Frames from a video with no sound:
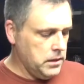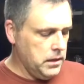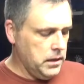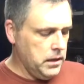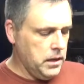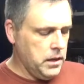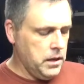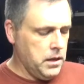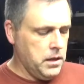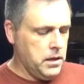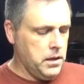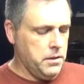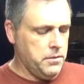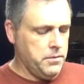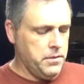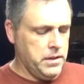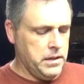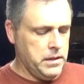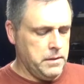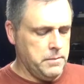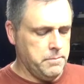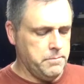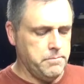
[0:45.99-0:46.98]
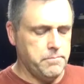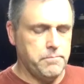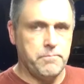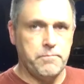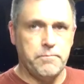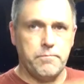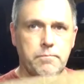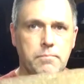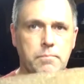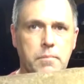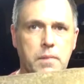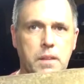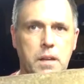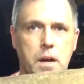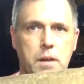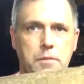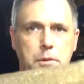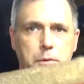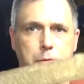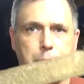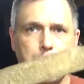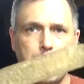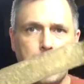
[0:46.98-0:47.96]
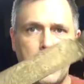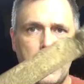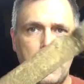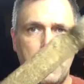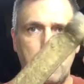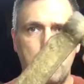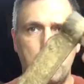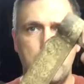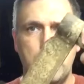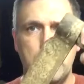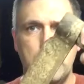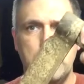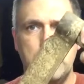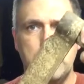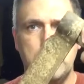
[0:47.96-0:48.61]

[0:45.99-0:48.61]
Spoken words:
of a Froe.